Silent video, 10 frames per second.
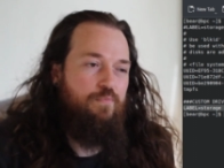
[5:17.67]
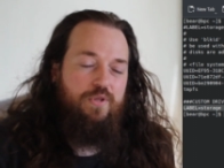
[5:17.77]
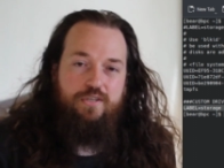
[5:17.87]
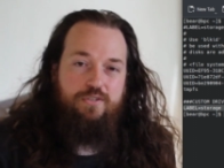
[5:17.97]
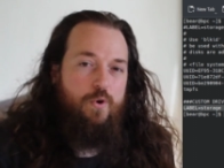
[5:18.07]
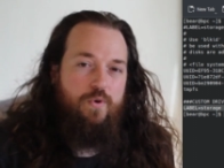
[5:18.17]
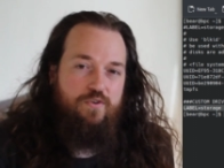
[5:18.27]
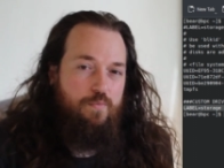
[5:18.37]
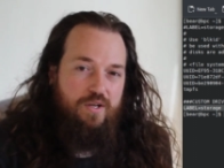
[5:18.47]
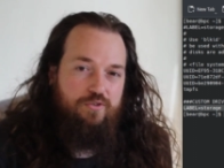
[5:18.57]
but there's nowhere
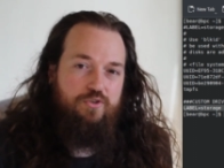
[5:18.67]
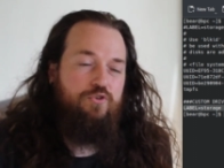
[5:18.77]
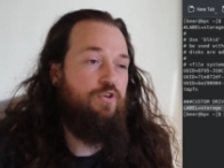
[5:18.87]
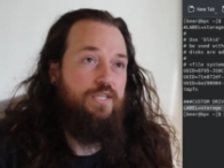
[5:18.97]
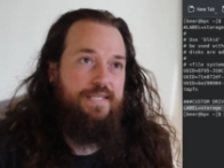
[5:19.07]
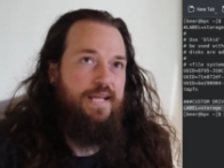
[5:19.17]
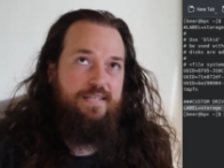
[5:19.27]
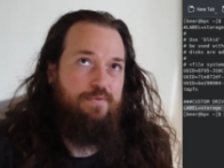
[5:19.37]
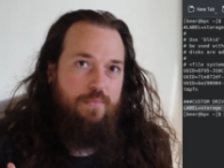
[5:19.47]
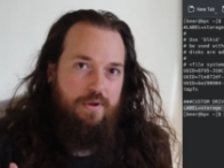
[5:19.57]
to mount it to because it
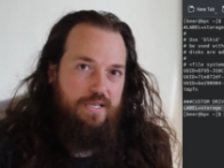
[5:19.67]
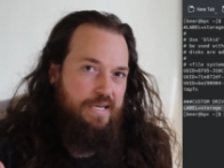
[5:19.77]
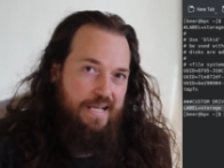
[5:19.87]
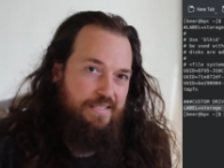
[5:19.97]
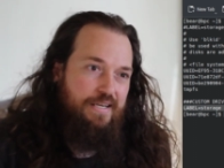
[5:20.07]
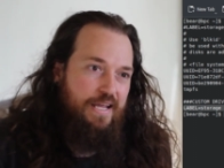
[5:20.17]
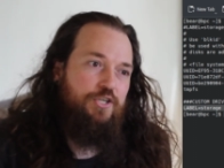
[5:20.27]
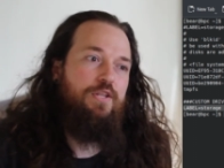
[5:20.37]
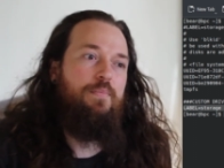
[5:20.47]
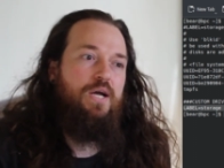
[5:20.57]
hasn't it hasn't
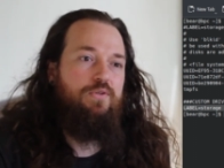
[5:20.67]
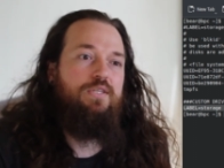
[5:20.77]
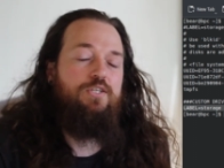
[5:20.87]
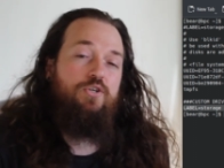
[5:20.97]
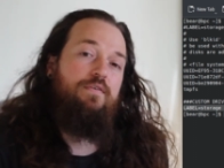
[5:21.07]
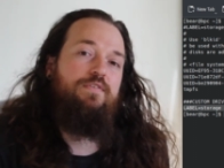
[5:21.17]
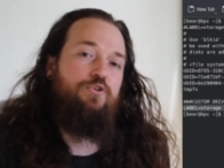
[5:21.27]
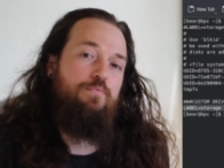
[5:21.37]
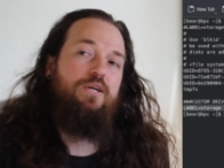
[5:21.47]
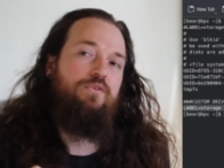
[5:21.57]
actually mounted the drive that
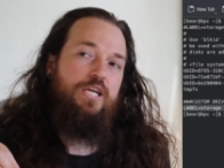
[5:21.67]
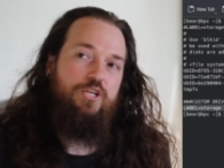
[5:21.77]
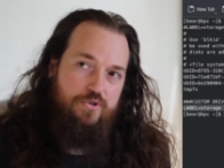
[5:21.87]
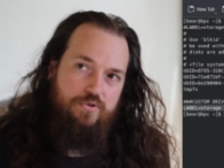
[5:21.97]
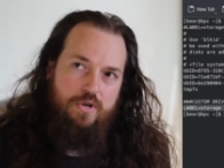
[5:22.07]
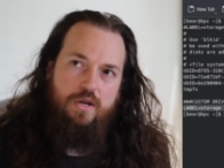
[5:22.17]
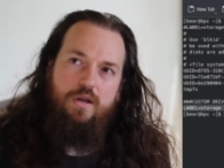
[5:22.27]
you're mounting it to,